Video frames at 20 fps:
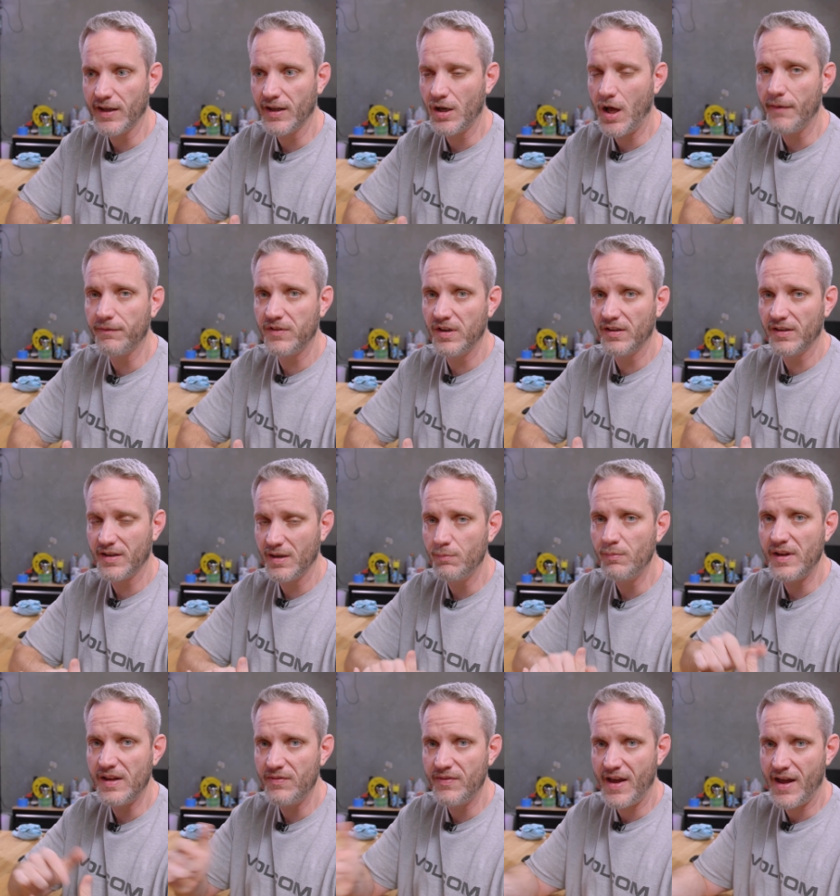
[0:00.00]
it often can
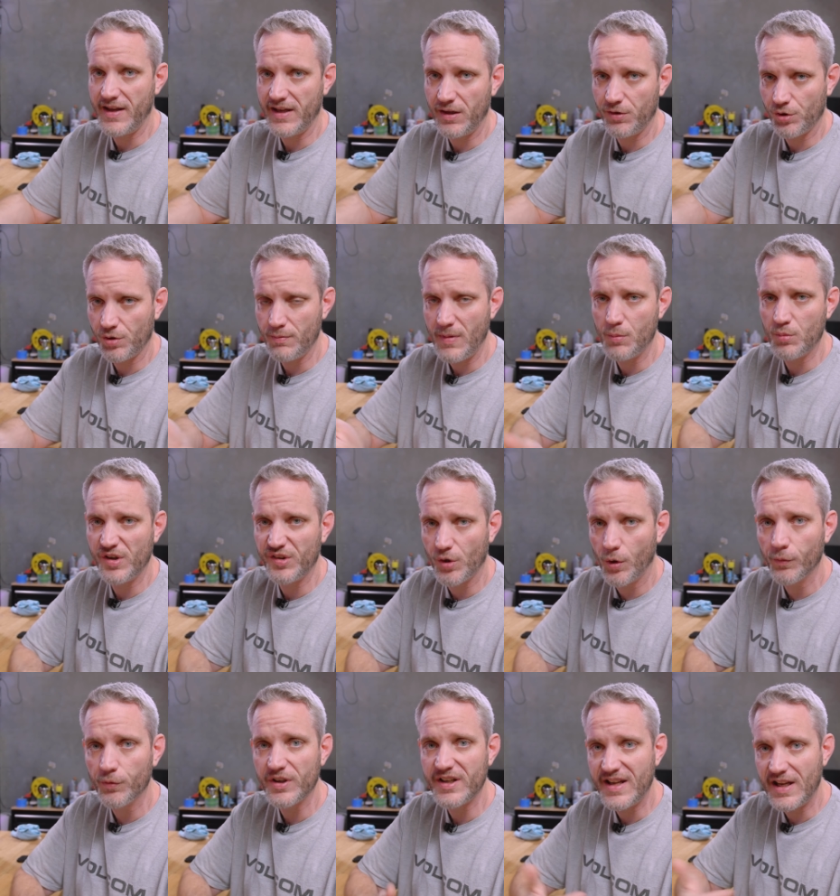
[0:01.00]
mean that either memory's
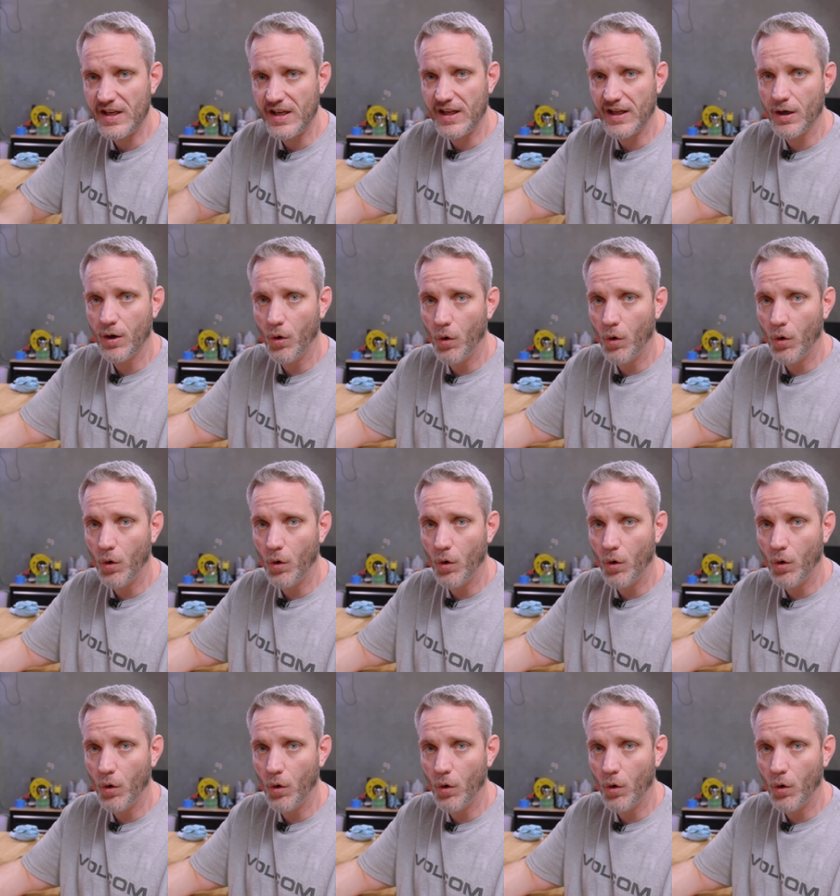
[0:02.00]
overheating